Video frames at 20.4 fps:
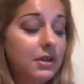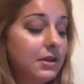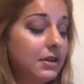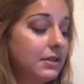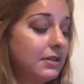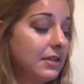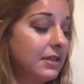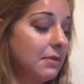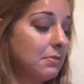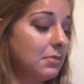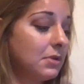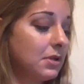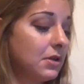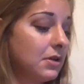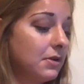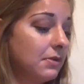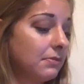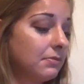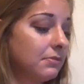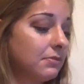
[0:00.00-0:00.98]
good tip
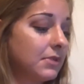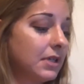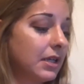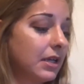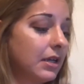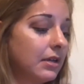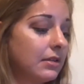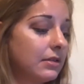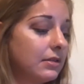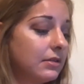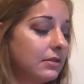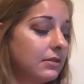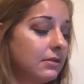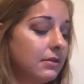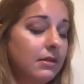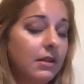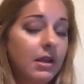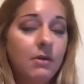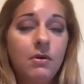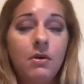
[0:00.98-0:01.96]
too, because
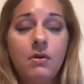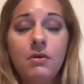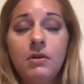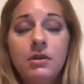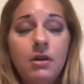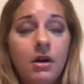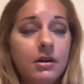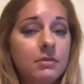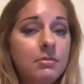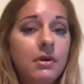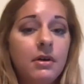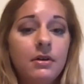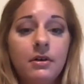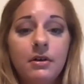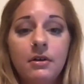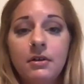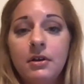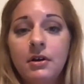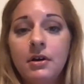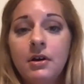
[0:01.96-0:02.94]
like what we talked about
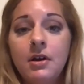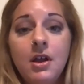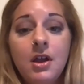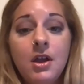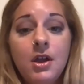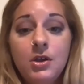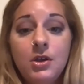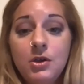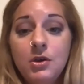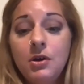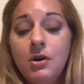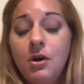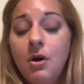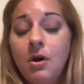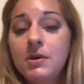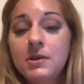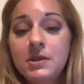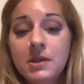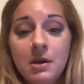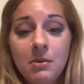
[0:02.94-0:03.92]
earlier, you can
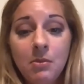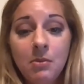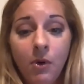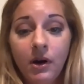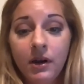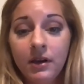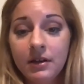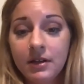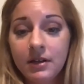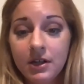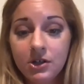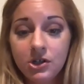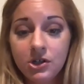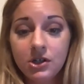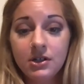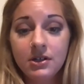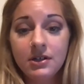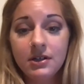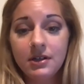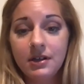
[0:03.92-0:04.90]
always get more
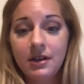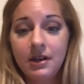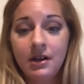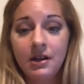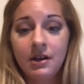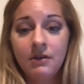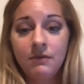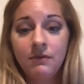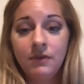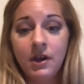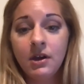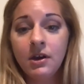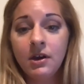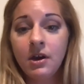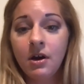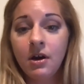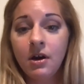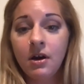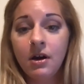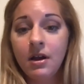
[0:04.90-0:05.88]
conditioned. And in
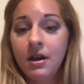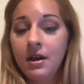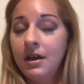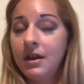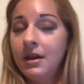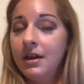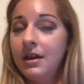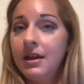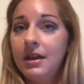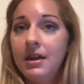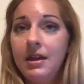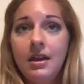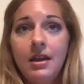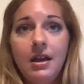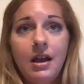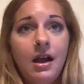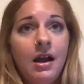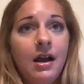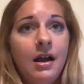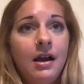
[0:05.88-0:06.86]
figure,
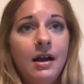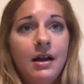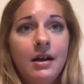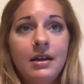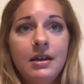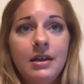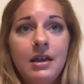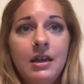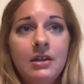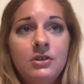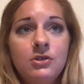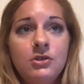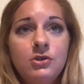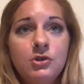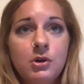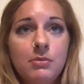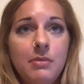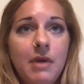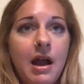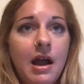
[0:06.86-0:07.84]
it's
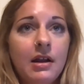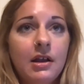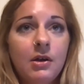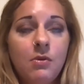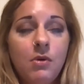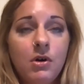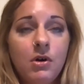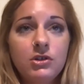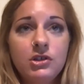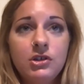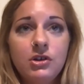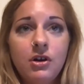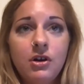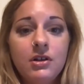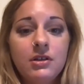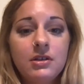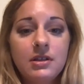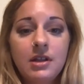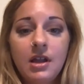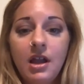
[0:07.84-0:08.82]
dramatic. Once you're on
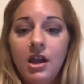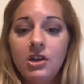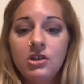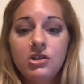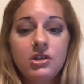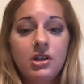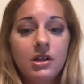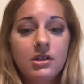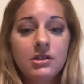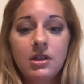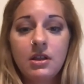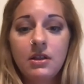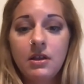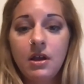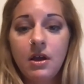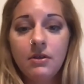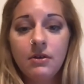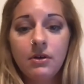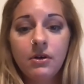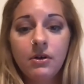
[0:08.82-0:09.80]
stage next to the
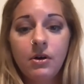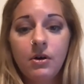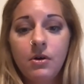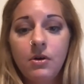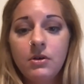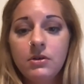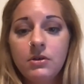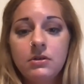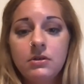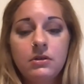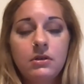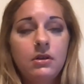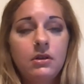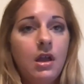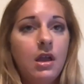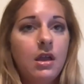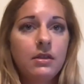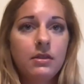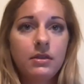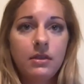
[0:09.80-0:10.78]
other girls,
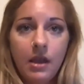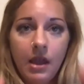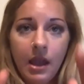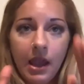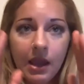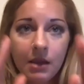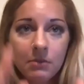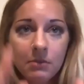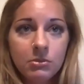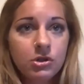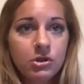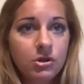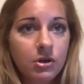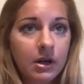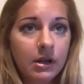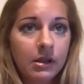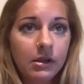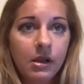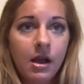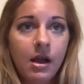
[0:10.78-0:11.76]
like the
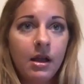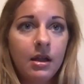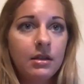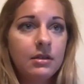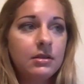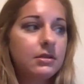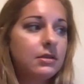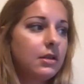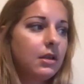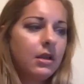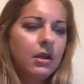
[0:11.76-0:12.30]
hamstring lines,